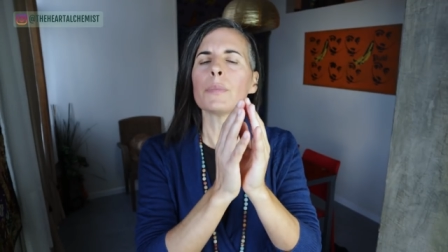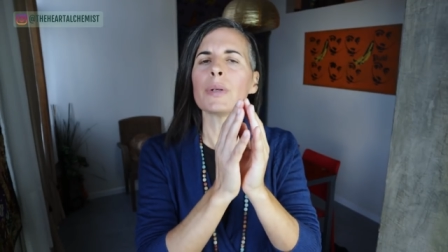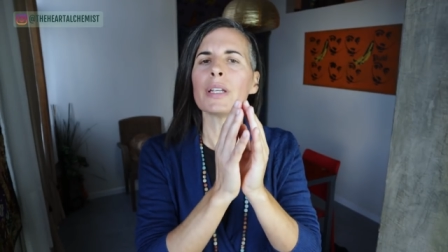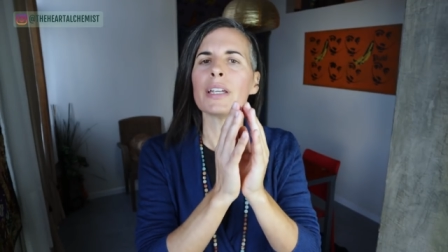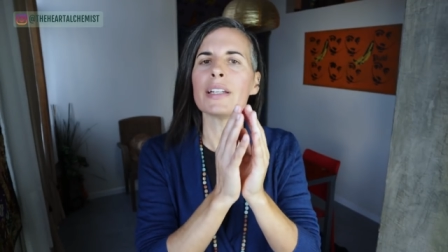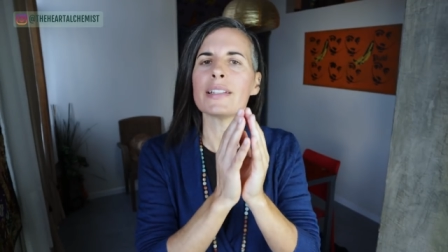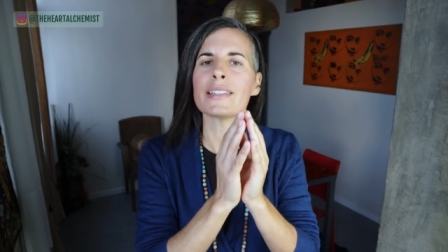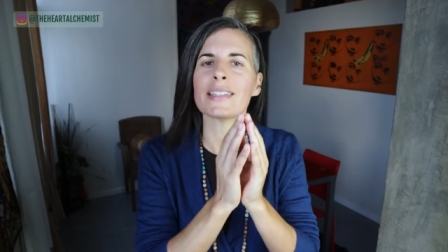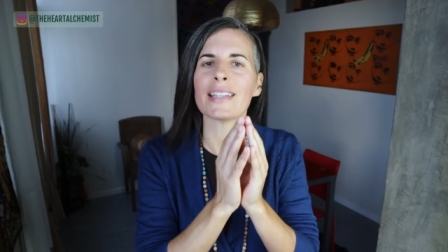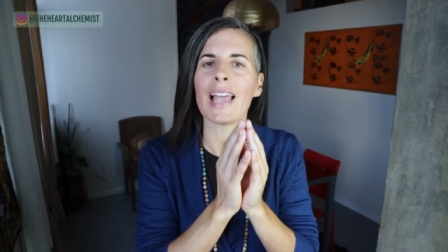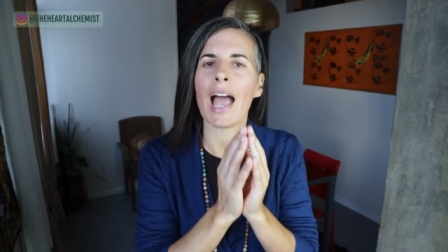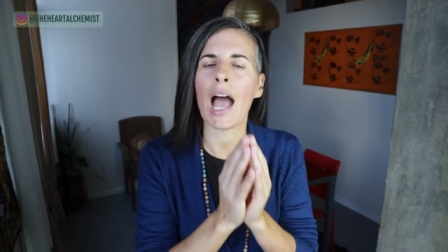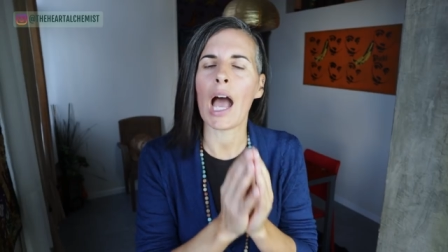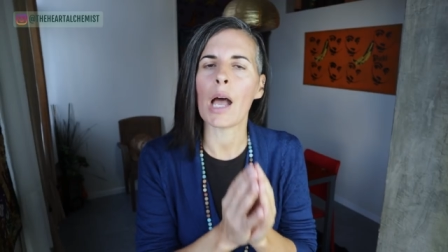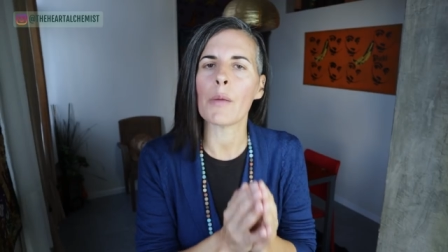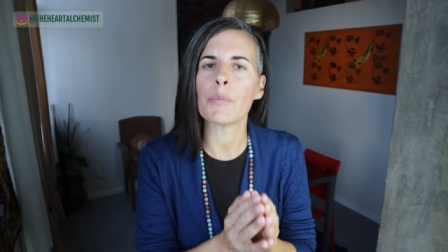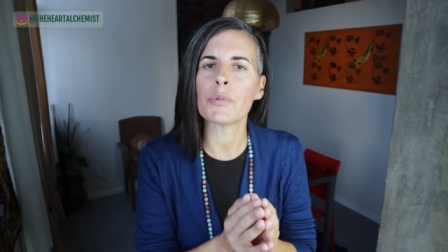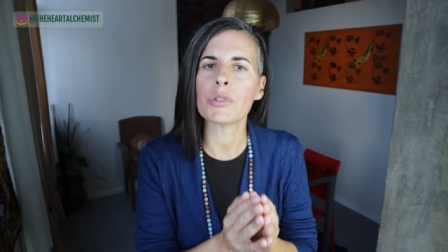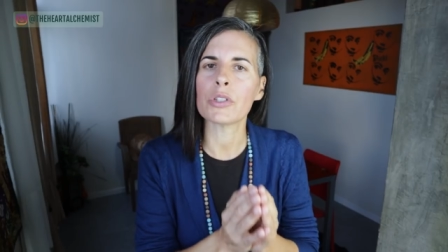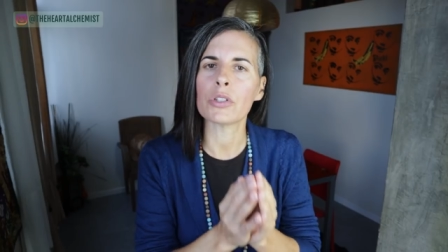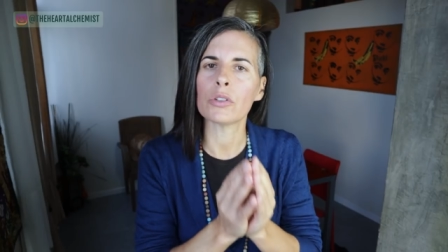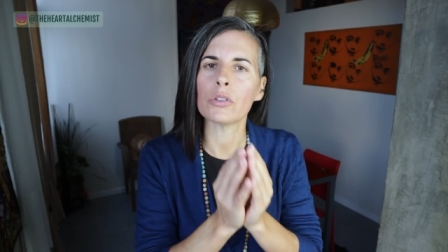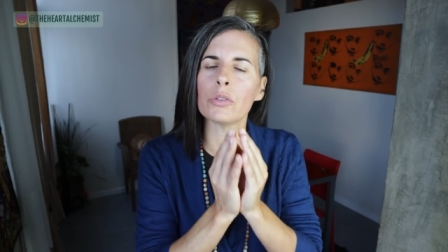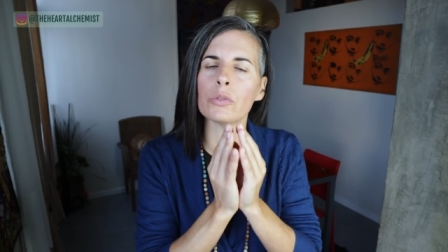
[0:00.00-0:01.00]
but it's
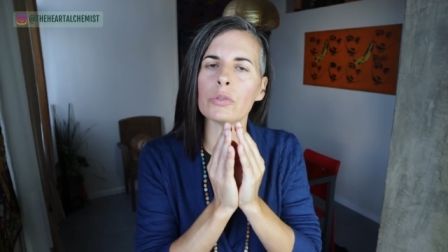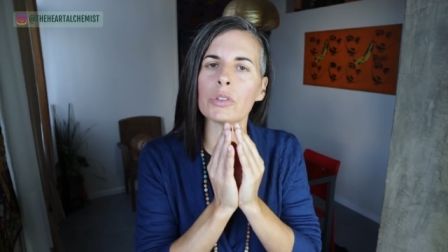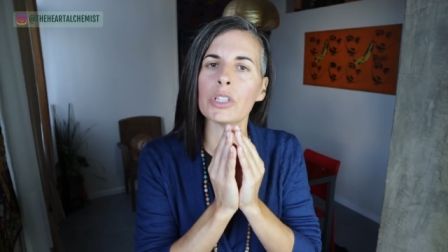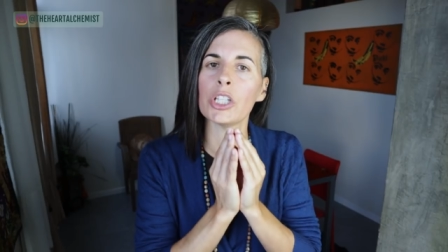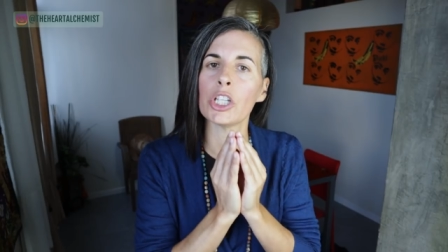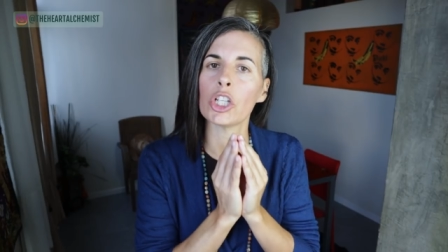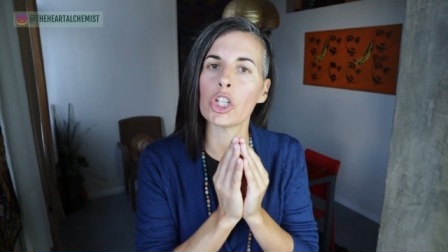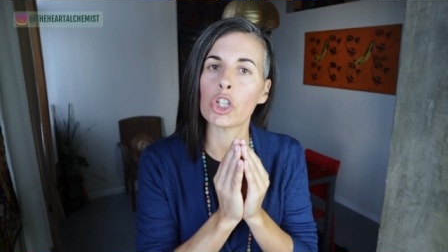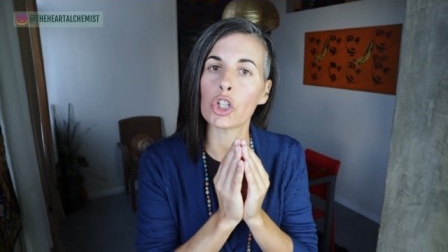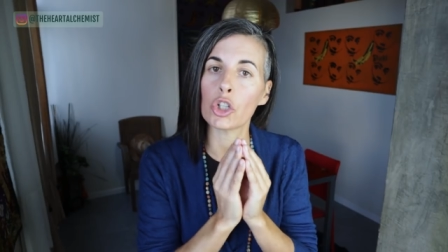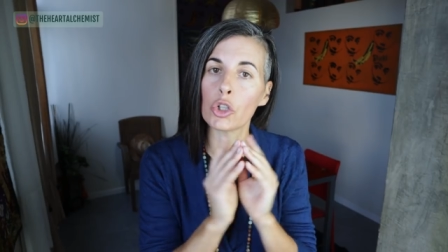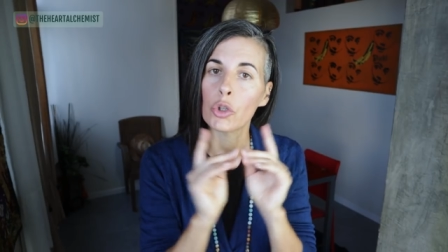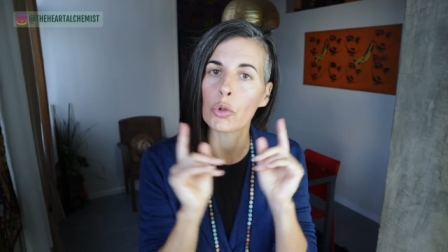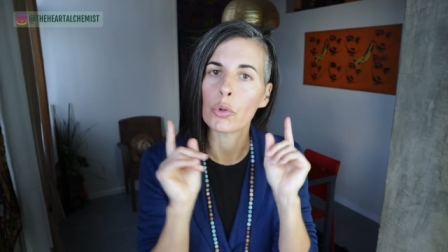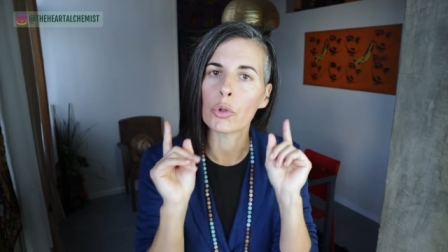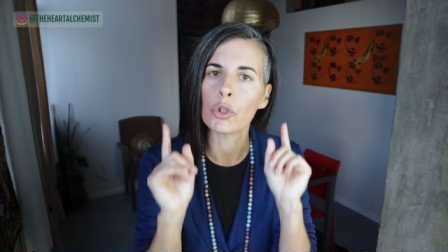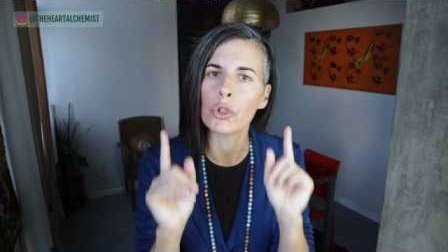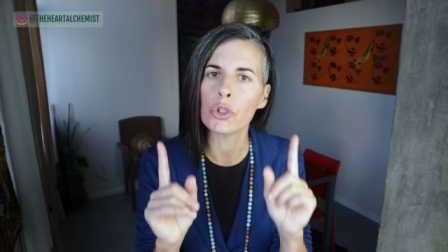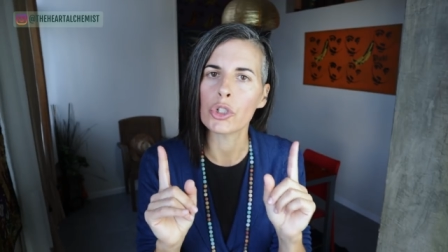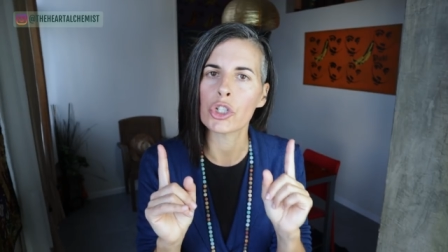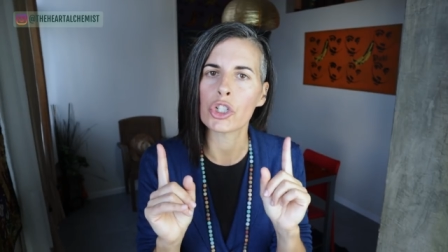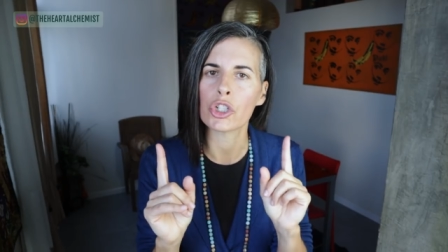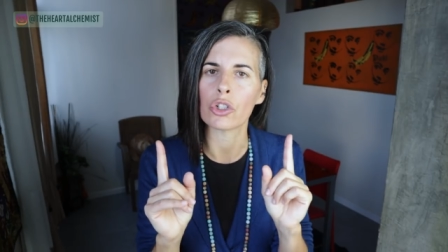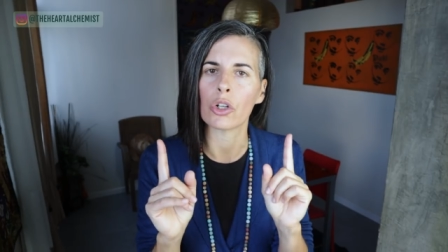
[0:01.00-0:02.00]
absolutely
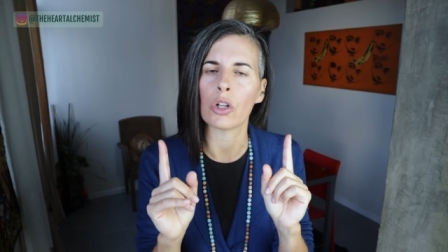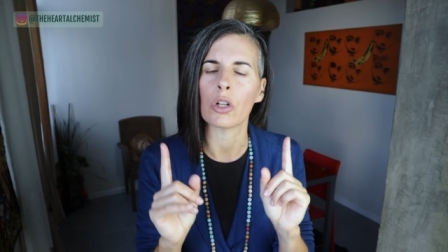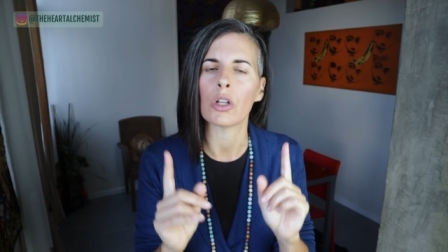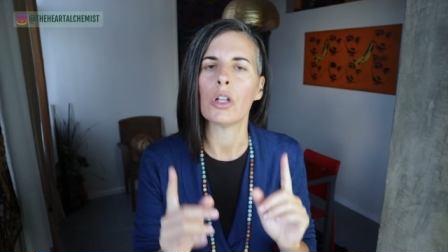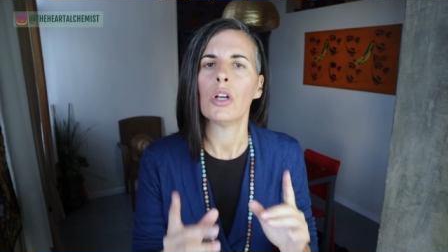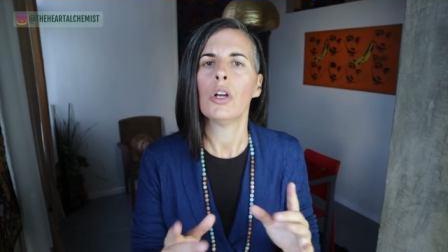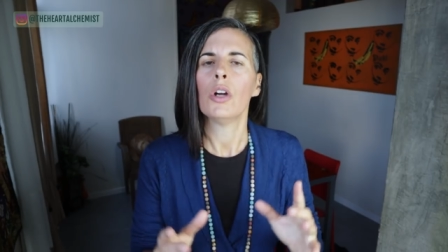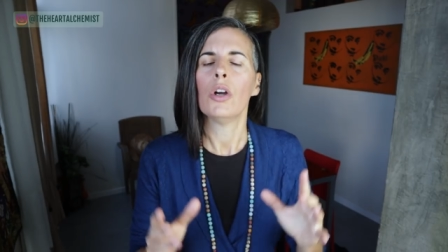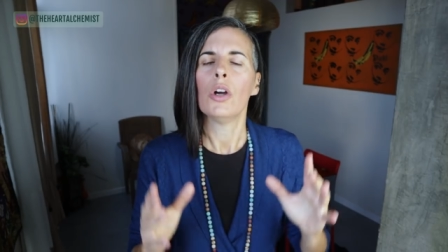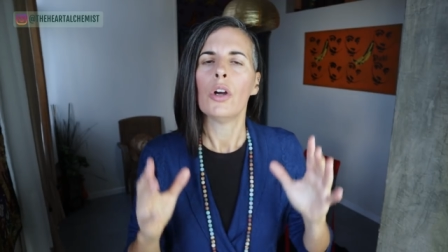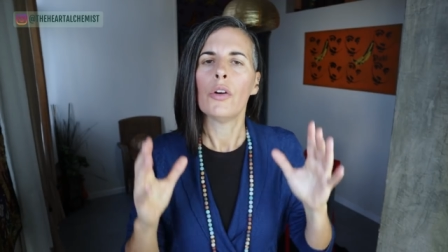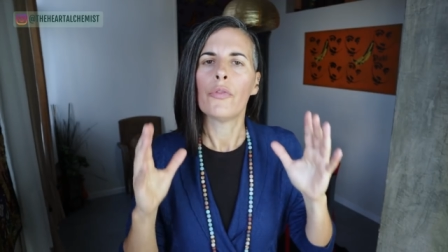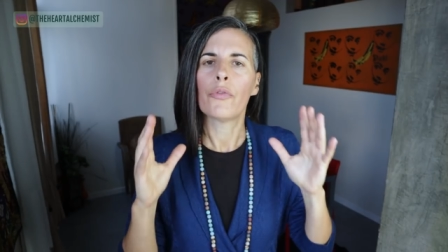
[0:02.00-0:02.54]
crucial